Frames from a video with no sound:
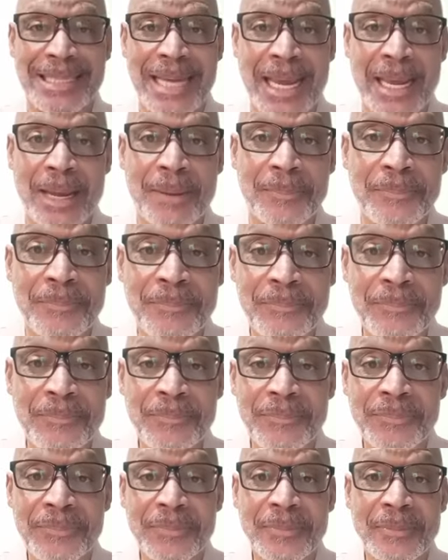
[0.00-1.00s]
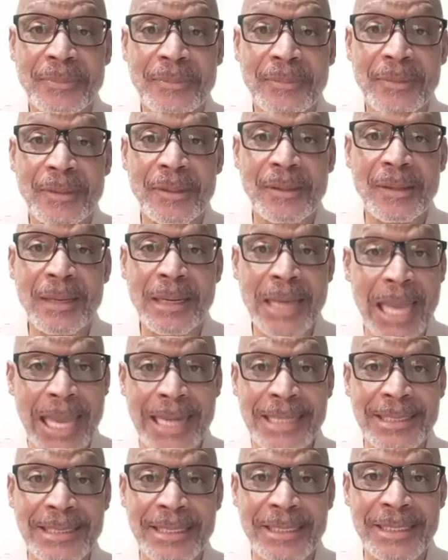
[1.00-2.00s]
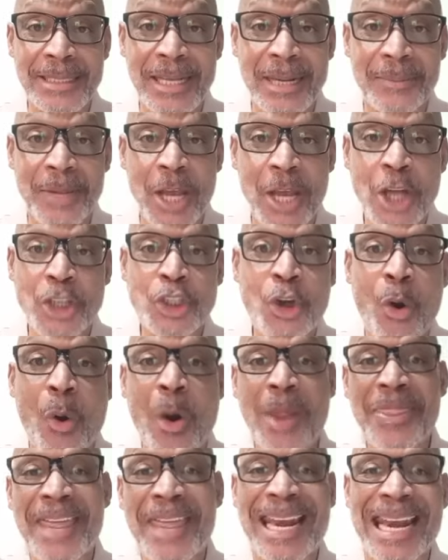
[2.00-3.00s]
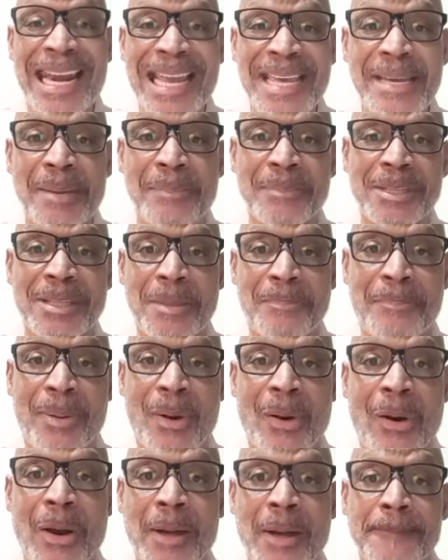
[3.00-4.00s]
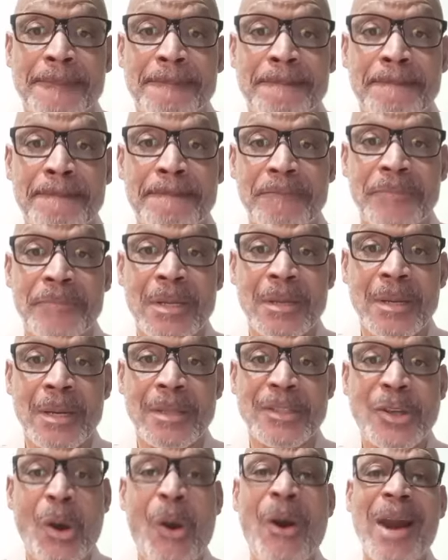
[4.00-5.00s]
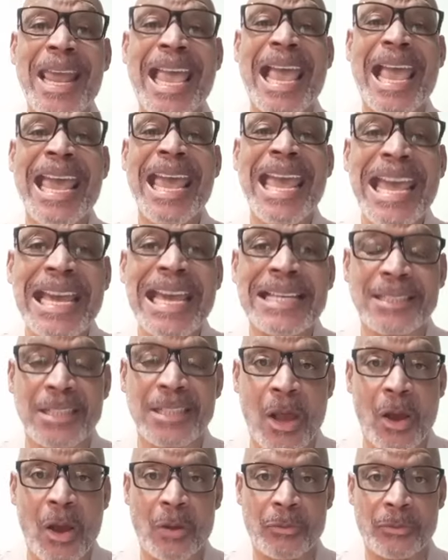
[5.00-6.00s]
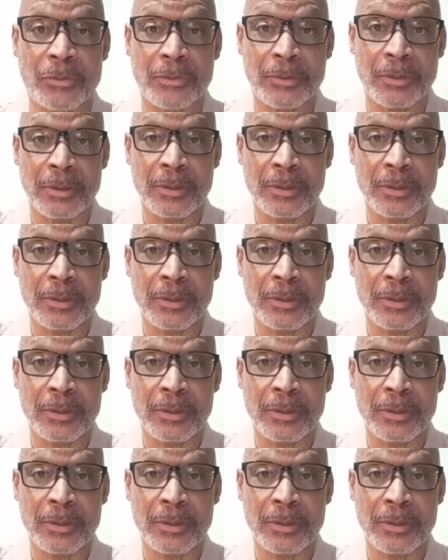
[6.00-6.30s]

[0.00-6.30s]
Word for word: them, ladies and gentlemen. Tore the limbs apart. Tore the heads off.